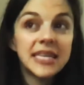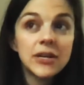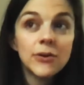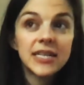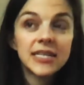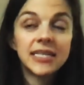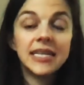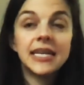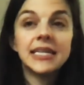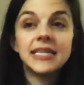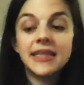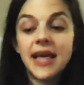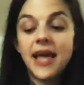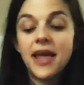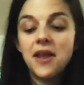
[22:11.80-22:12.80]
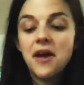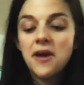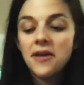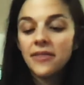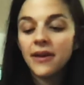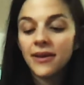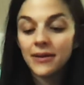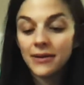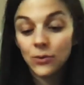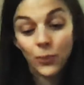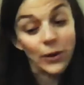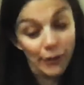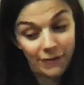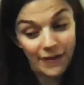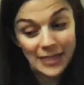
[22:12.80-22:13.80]
And what's interesting is then,
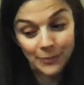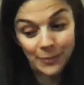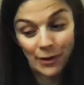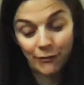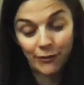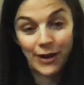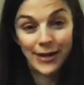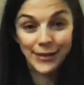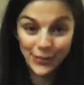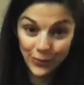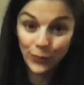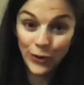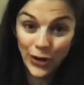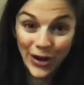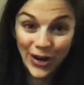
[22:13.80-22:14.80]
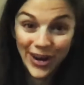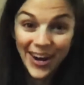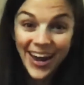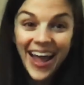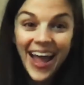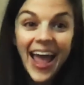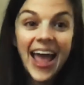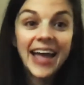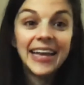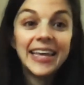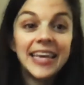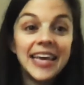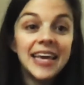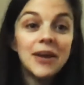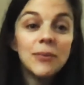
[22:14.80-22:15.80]
because we were Facebook friends,
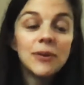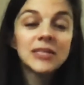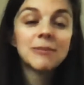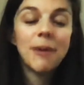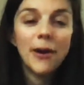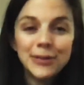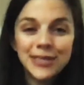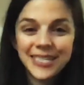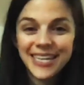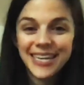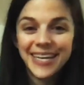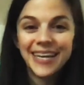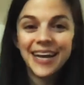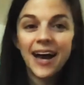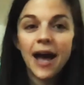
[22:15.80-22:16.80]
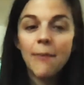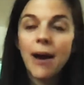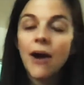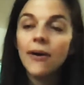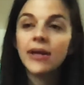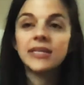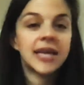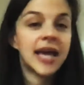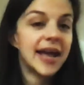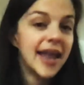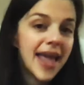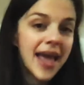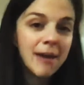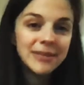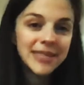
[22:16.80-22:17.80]
and he was boasting about a
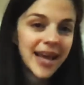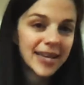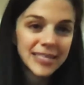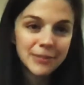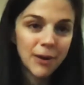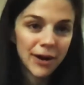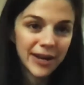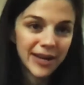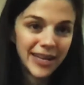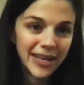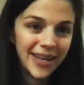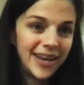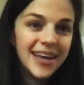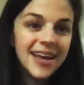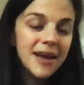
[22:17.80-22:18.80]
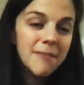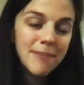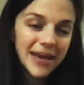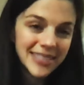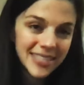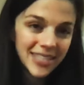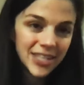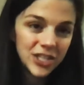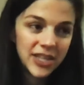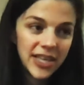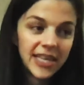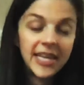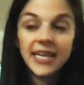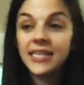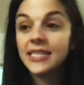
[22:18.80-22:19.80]
10 a.m. text marketing message
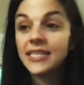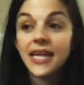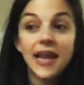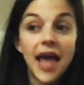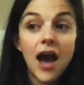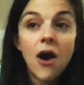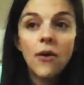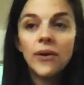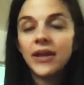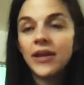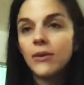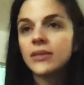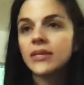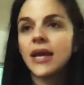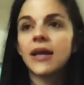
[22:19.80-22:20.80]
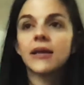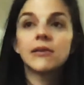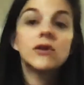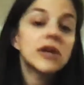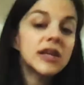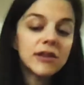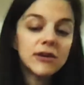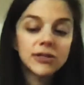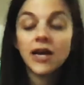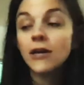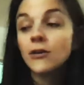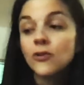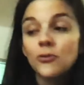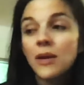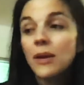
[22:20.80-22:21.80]
that he had sent out. And he was like, look there's
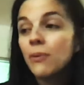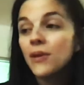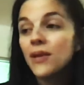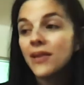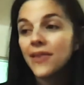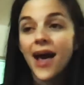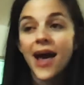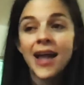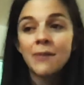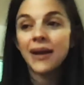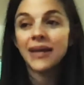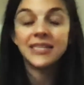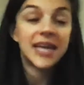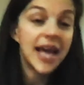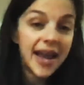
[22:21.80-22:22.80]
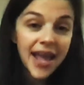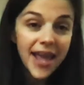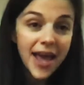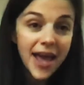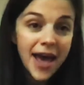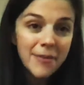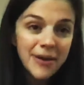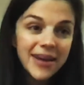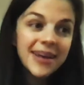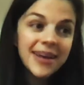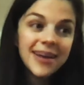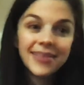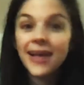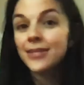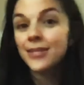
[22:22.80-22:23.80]
100 people in line by 10 a.m.
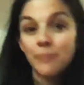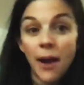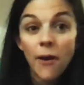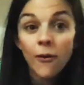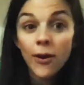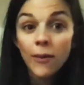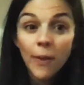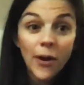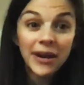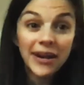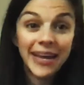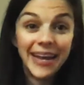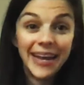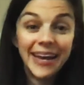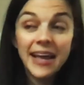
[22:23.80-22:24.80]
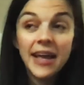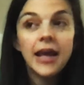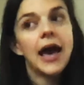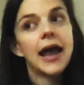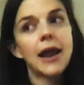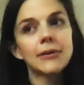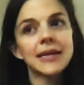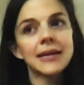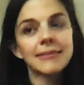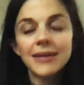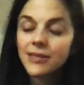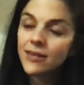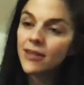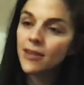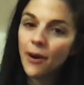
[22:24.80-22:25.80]
That's the power of marketing. And I was like,
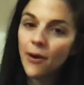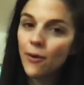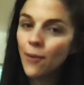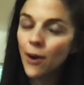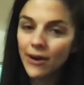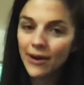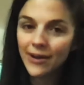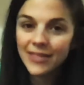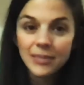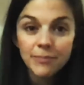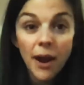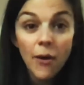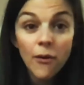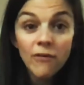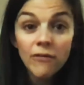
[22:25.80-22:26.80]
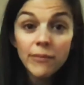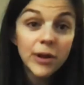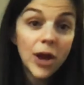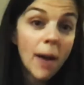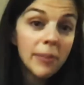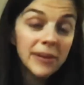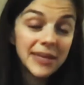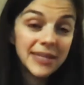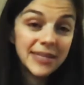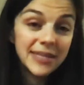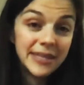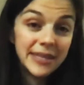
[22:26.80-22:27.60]
that's not the power of marketing. That's the power of a monopoly.